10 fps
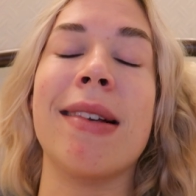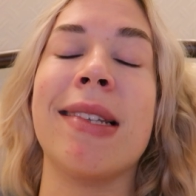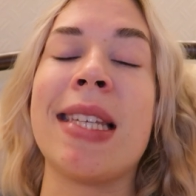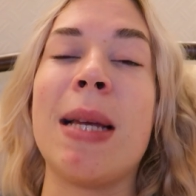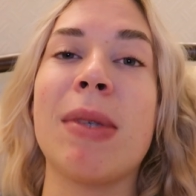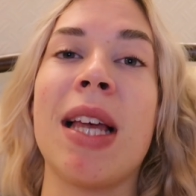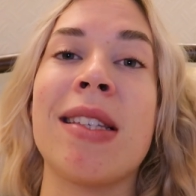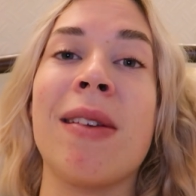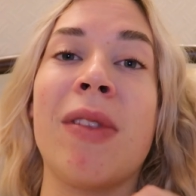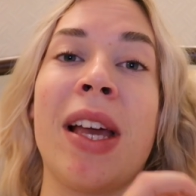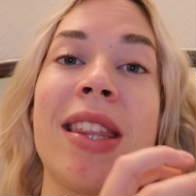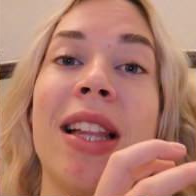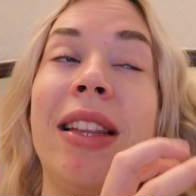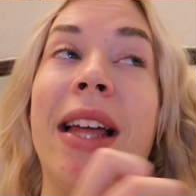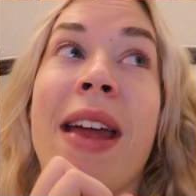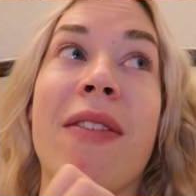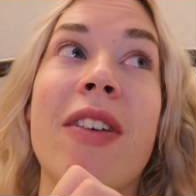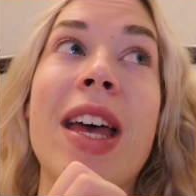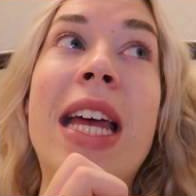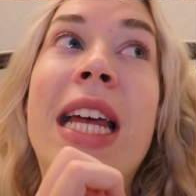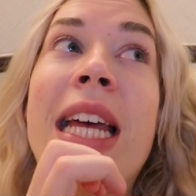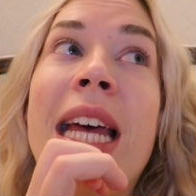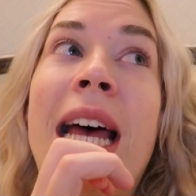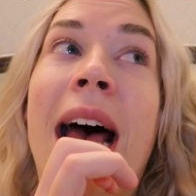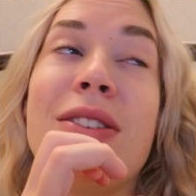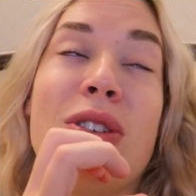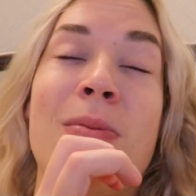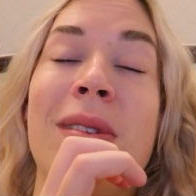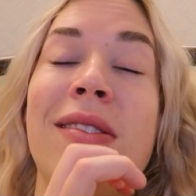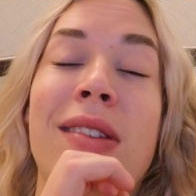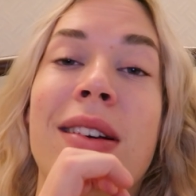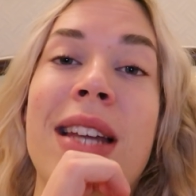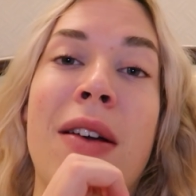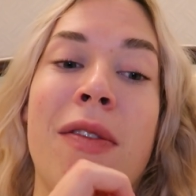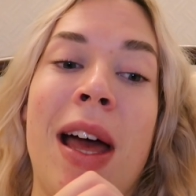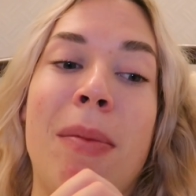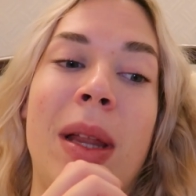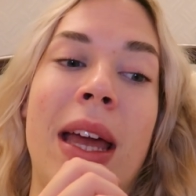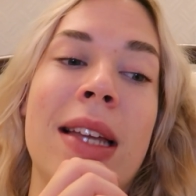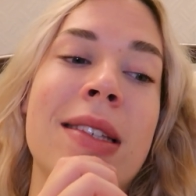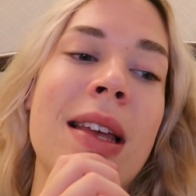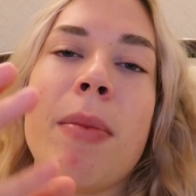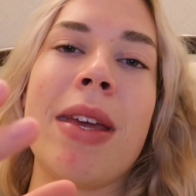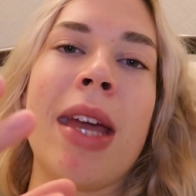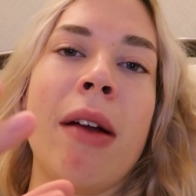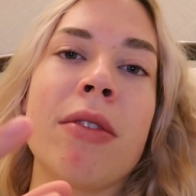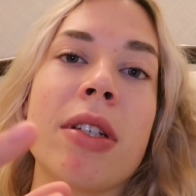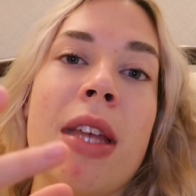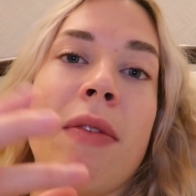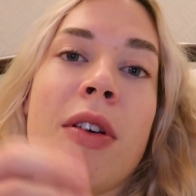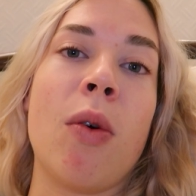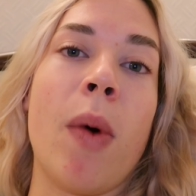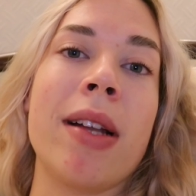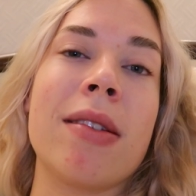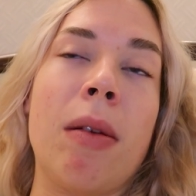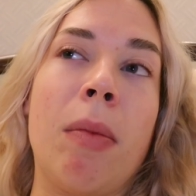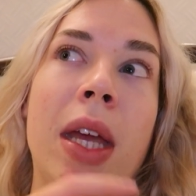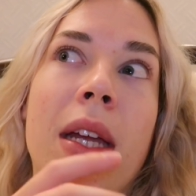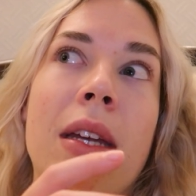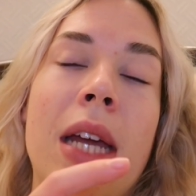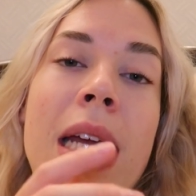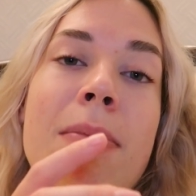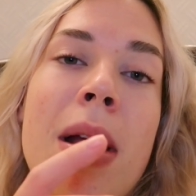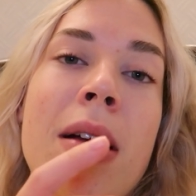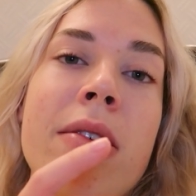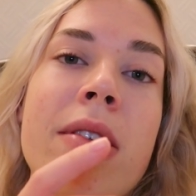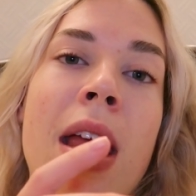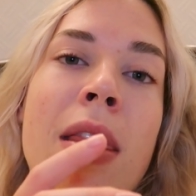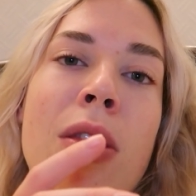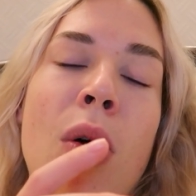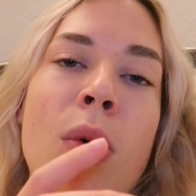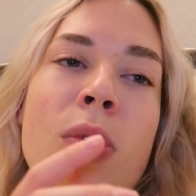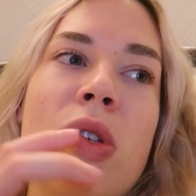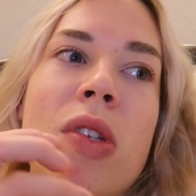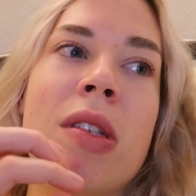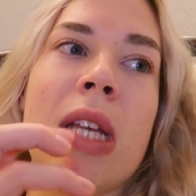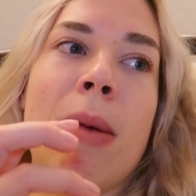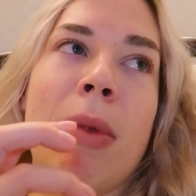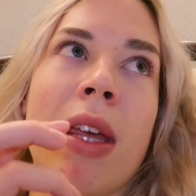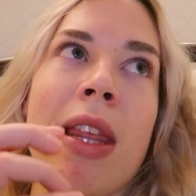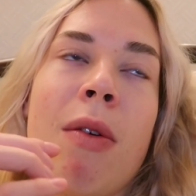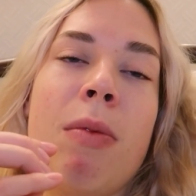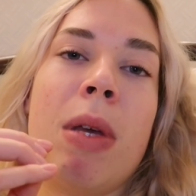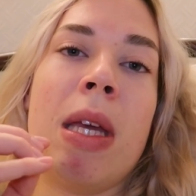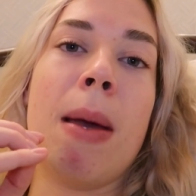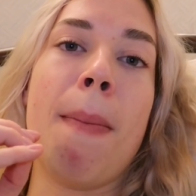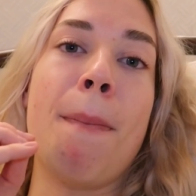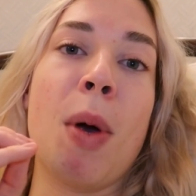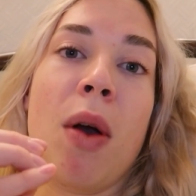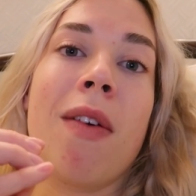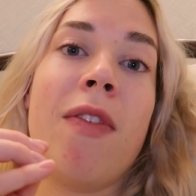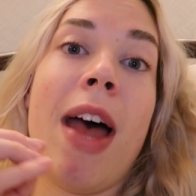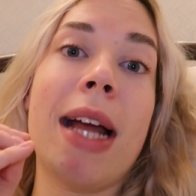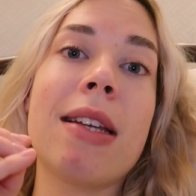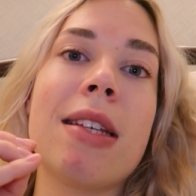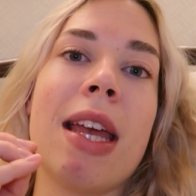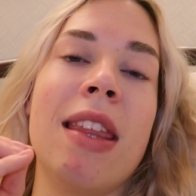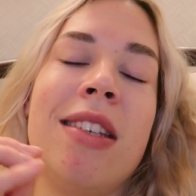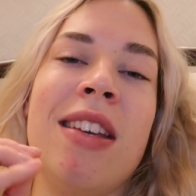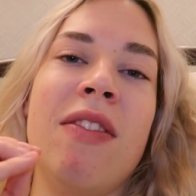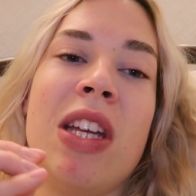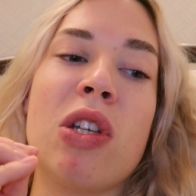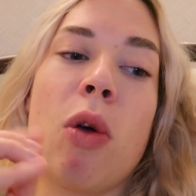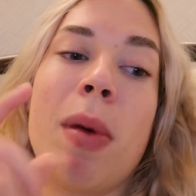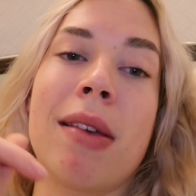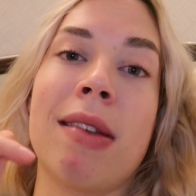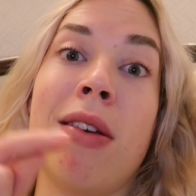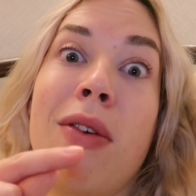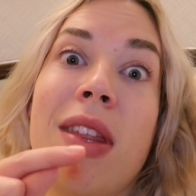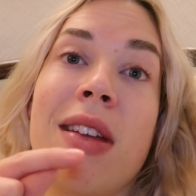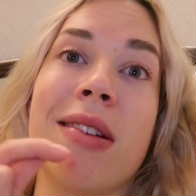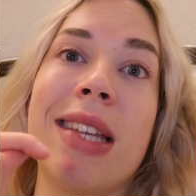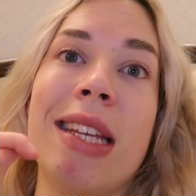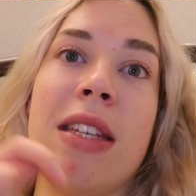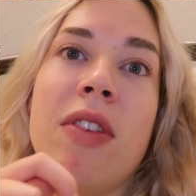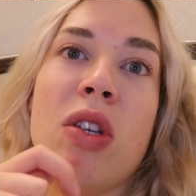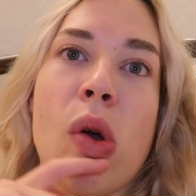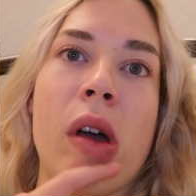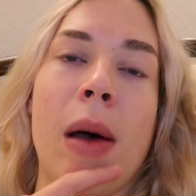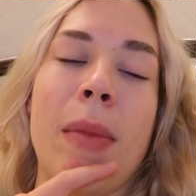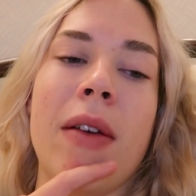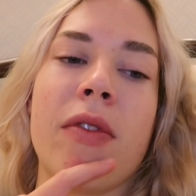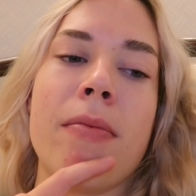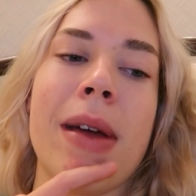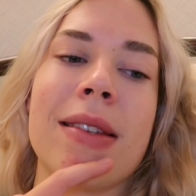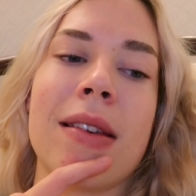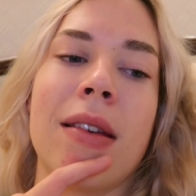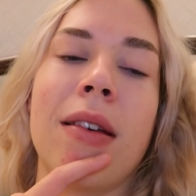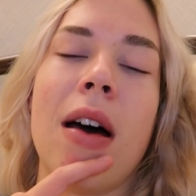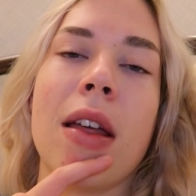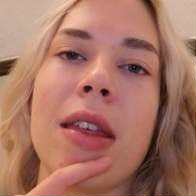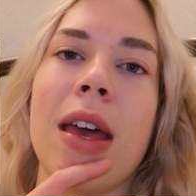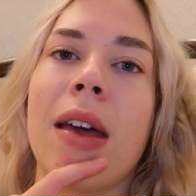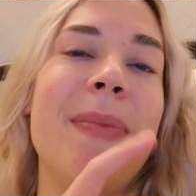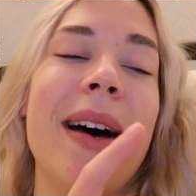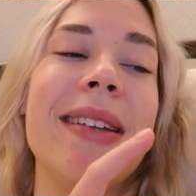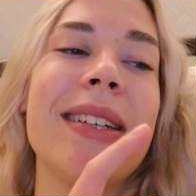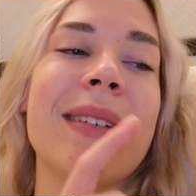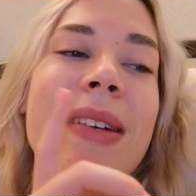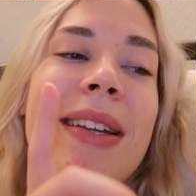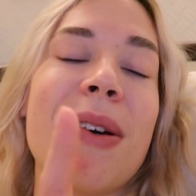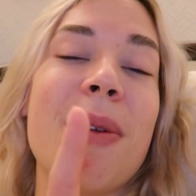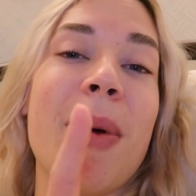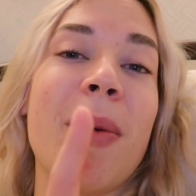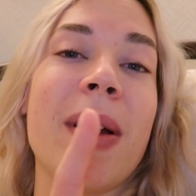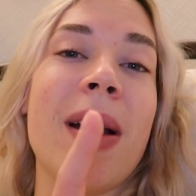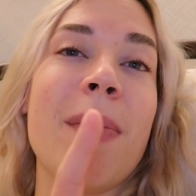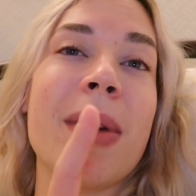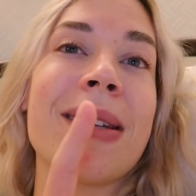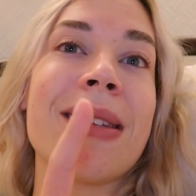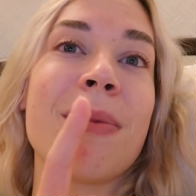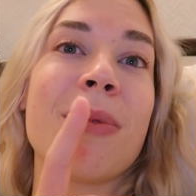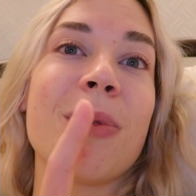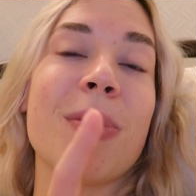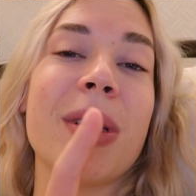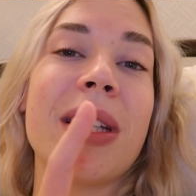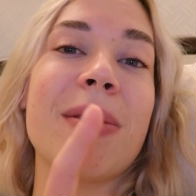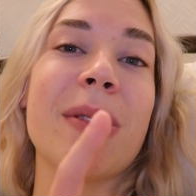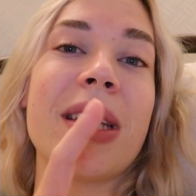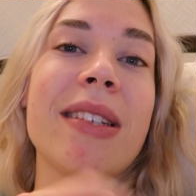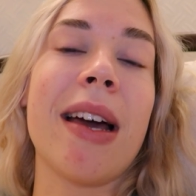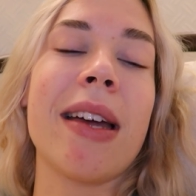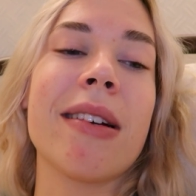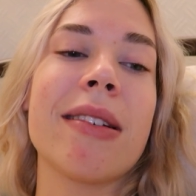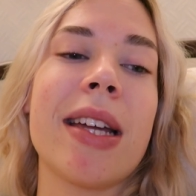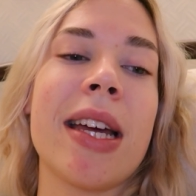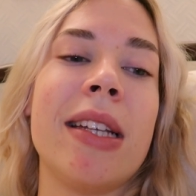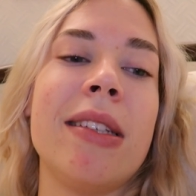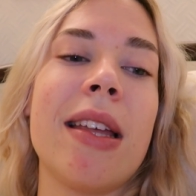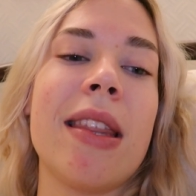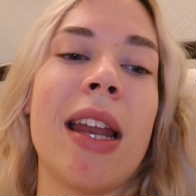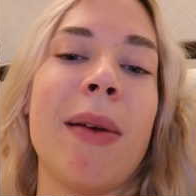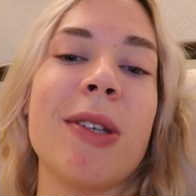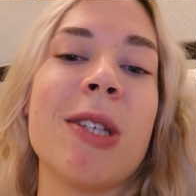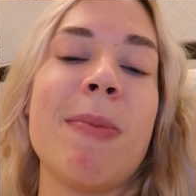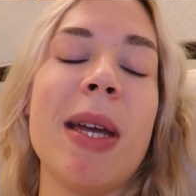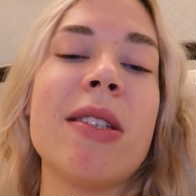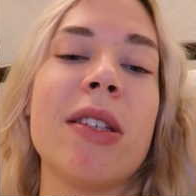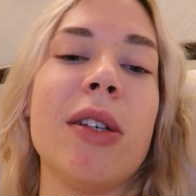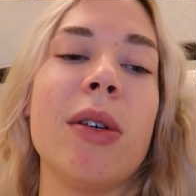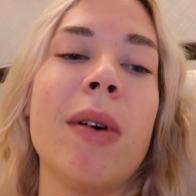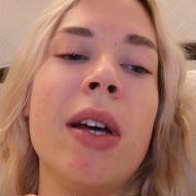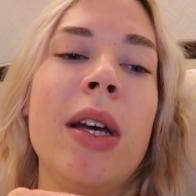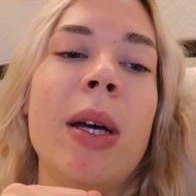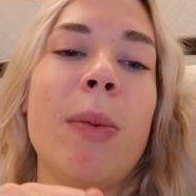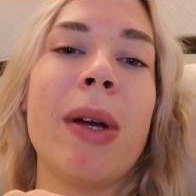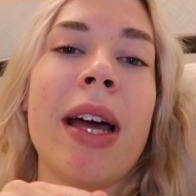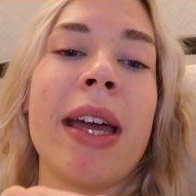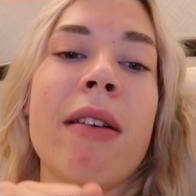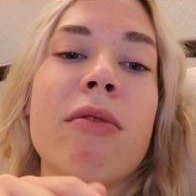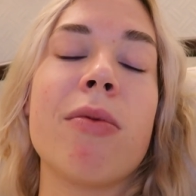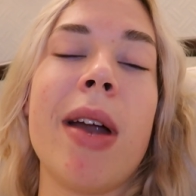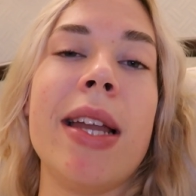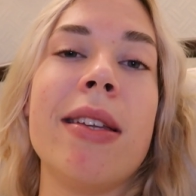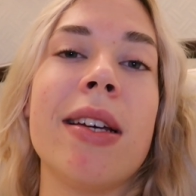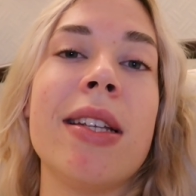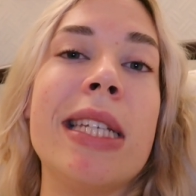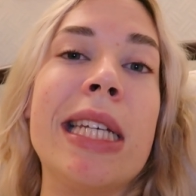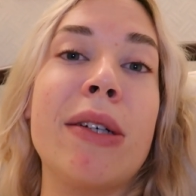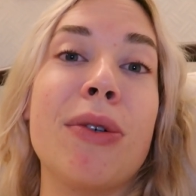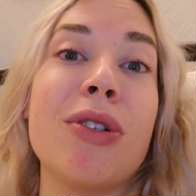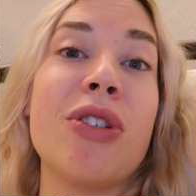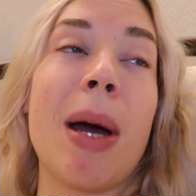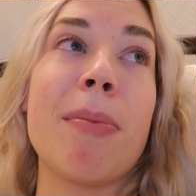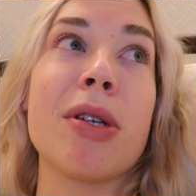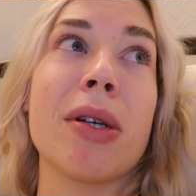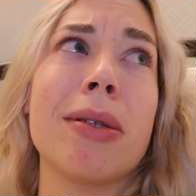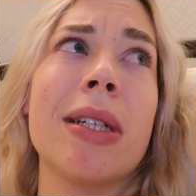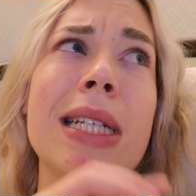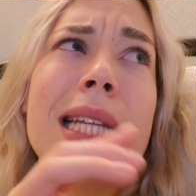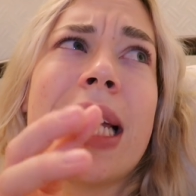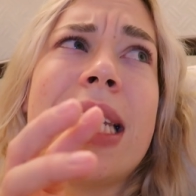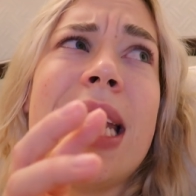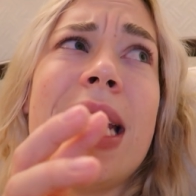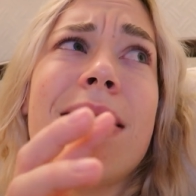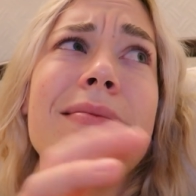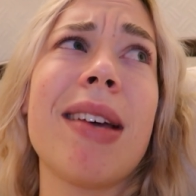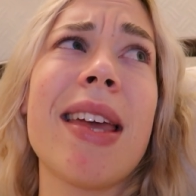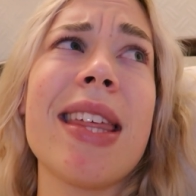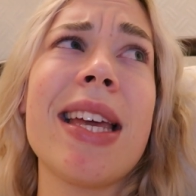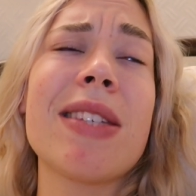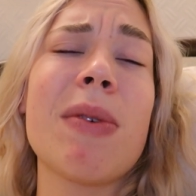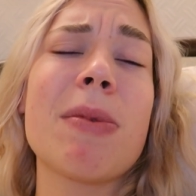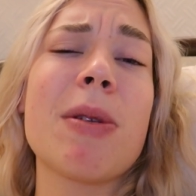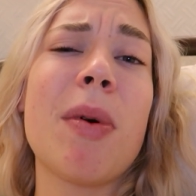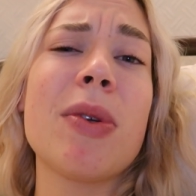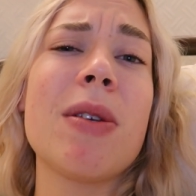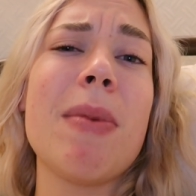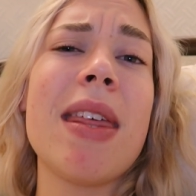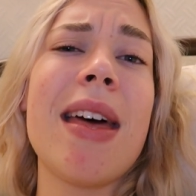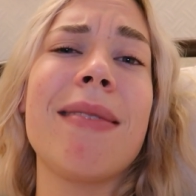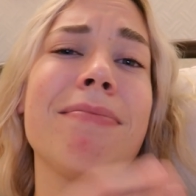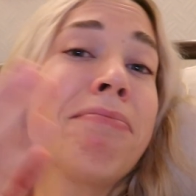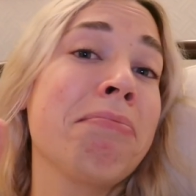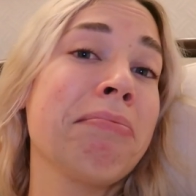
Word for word: It seems as if like the life has just been sucked out of that place. Our main character is having quite some like nightmares and those seem like they would be perfect in the TV show because I know that there is a TV show coming for Mexican Gothic, but I'm gonna go to bed right now because I'm really, really tired and then I will speak to you when I have read until chapter 19, I think is where I'm supposed to be then.